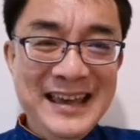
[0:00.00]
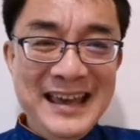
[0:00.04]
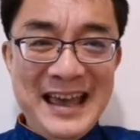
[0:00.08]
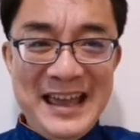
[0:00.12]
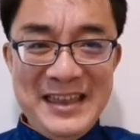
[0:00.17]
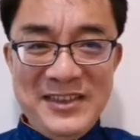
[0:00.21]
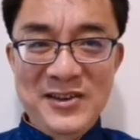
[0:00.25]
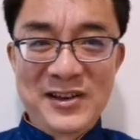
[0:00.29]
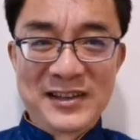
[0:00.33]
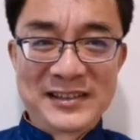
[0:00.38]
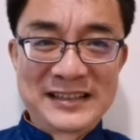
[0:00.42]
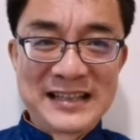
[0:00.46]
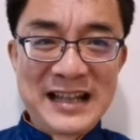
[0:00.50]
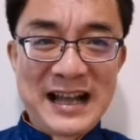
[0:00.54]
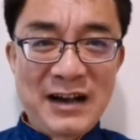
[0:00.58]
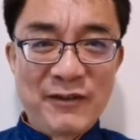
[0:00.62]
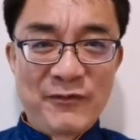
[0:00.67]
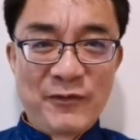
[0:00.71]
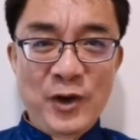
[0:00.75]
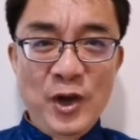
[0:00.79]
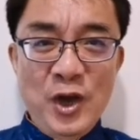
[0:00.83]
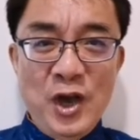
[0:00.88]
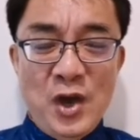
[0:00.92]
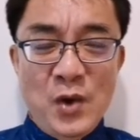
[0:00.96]
And your
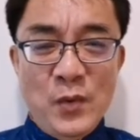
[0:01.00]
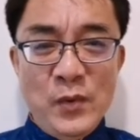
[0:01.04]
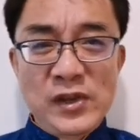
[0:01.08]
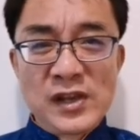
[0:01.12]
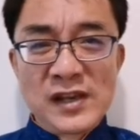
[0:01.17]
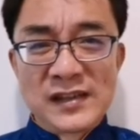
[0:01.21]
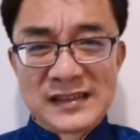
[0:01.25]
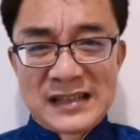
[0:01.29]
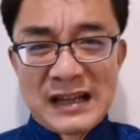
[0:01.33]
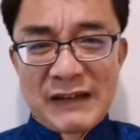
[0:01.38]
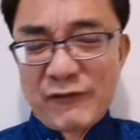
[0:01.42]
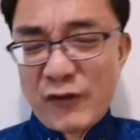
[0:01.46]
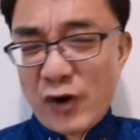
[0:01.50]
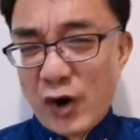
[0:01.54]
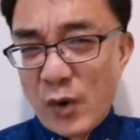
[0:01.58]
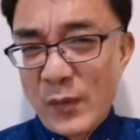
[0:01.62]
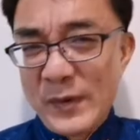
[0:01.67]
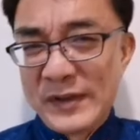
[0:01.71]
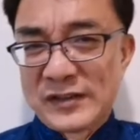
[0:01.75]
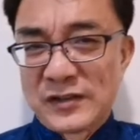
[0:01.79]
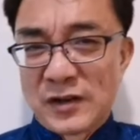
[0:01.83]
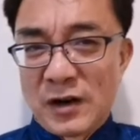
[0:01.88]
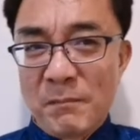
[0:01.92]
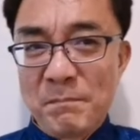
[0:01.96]
staff, when your staff
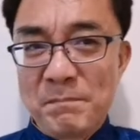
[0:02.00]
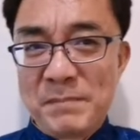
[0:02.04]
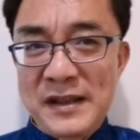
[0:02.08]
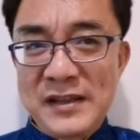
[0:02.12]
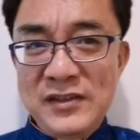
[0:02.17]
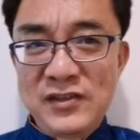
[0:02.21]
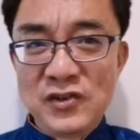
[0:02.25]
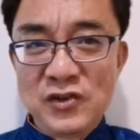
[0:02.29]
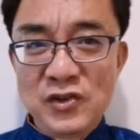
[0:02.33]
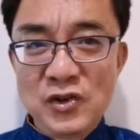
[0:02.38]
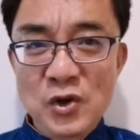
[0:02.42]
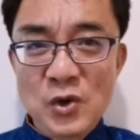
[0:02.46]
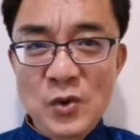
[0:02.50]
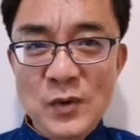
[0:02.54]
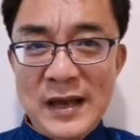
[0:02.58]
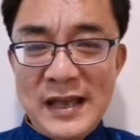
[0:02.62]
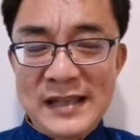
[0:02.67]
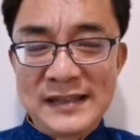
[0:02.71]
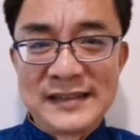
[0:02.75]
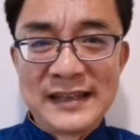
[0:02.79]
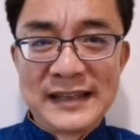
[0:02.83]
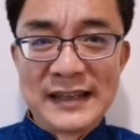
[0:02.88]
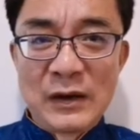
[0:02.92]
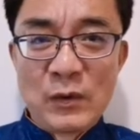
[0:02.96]
always complain to you and
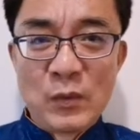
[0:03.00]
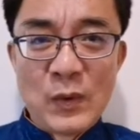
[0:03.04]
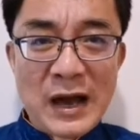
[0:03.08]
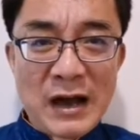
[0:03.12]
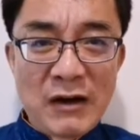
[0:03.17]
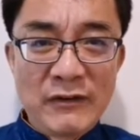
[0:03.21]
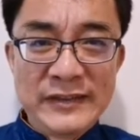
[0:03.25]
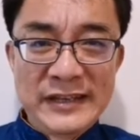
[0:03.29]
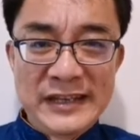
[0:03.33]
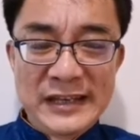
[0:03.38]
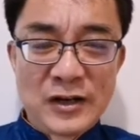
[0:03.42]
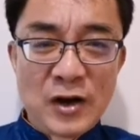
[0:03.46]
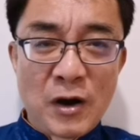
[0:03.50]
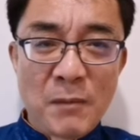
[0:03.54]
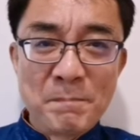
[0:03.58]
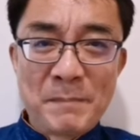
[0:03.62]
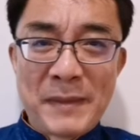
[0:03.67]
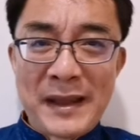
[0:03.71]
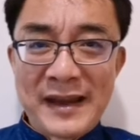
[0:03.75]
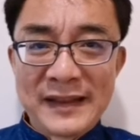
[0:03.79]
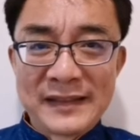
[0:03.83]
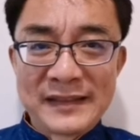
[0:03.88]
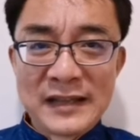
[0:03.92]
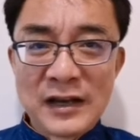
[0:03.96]
say that, well, the
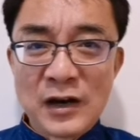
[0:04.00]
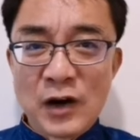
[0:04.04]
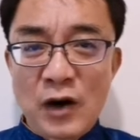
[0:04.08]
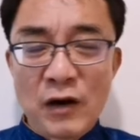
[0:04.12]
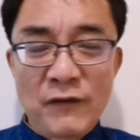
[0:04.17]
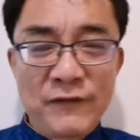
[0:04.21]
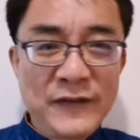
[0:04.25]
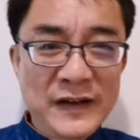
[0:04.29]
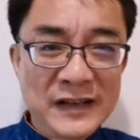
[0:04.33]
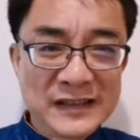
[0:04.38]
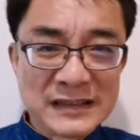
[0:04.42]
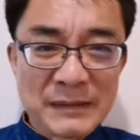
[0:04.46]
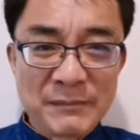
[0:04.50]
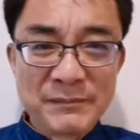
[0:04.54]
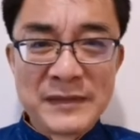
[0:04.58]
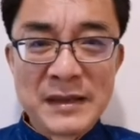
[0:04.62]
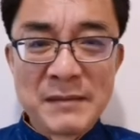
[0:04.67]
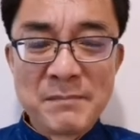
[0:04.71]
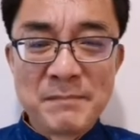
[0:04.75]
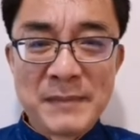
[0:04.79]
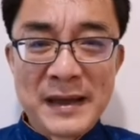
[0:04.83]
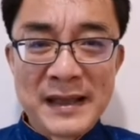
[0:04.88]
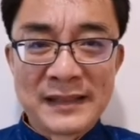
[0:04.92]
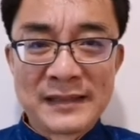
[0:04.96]
competitor offers
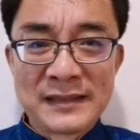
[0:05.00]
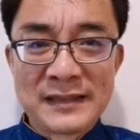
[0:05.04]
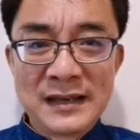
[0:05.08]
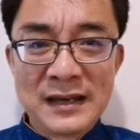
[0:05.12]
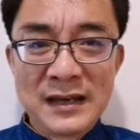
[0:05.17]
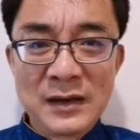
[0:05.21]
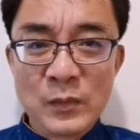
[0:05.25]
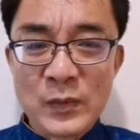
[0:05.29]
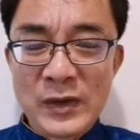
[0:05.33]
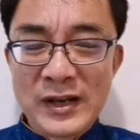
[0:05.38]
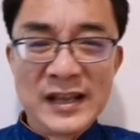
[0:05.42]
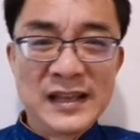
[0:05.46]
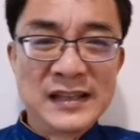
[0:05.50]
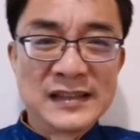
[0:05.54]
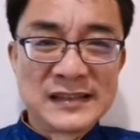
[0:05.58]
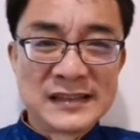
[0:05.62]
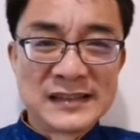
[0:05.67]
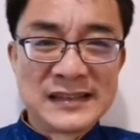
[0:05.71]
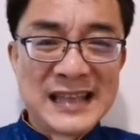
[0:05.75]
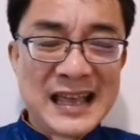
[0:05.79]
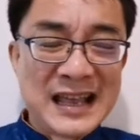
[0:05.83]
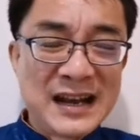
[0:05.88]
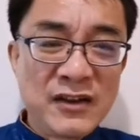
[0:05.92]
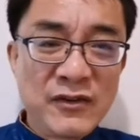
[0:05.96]
something better, whether it's
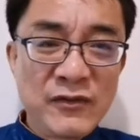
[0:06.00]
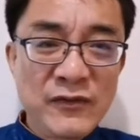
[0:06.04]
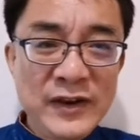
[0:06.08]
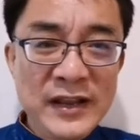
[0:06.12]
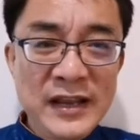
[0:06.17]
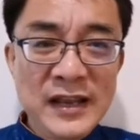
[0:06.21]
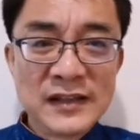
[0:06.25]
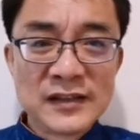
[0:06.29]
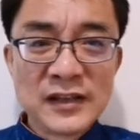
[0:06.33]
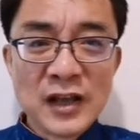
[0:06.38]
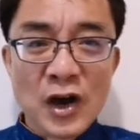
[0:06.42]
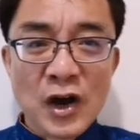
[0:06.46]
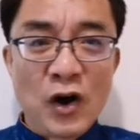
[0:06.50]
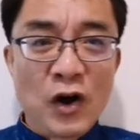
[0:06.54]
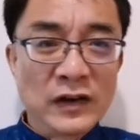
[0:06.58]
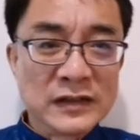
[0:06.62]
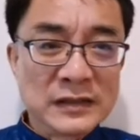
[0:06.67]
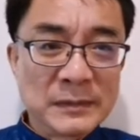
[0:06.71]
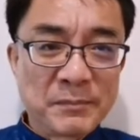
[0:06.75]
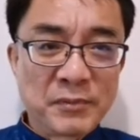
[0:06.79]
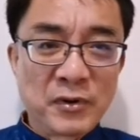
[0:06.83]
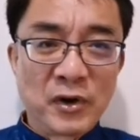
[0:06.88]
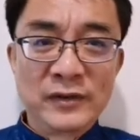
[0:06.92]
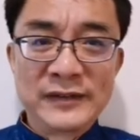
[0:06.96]
salaries or it's a
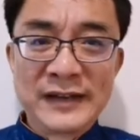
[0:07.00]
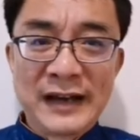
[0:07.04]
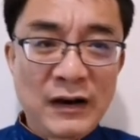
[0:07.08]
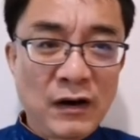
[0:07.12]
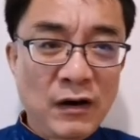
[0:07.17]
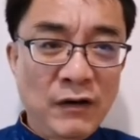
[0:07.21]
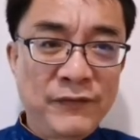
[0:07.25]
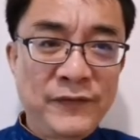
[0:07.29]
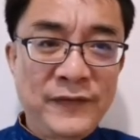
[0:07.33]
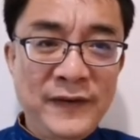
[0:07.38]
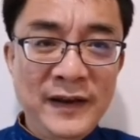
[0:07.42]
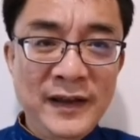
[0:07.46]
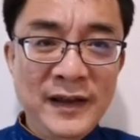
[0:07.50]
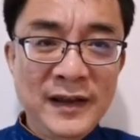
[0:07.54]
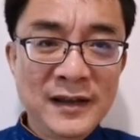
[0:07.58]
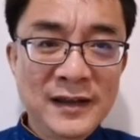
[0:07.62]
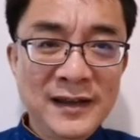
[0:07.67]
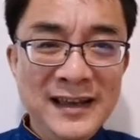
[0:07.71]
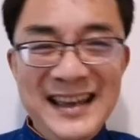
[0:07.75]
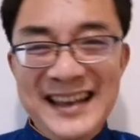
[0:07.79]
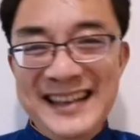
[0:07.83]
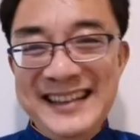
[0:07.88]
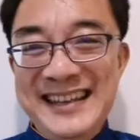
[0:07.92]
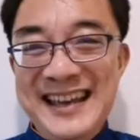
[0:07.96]
product offering,
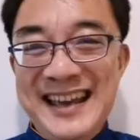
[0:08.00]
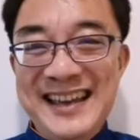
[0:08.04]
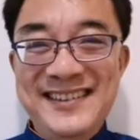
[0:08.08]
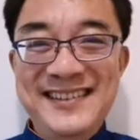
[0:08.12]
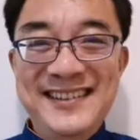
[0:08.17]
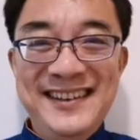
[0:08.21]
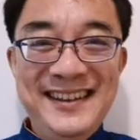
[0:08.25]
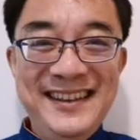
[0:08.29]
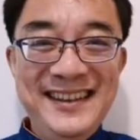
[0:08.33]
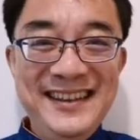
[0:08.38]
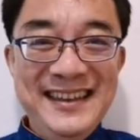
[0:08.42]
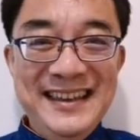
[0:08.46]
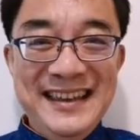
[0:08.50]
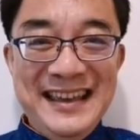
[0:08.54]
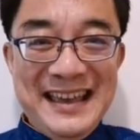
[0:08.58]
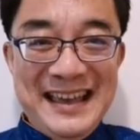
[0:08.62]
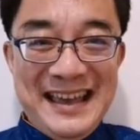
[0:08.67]
they actually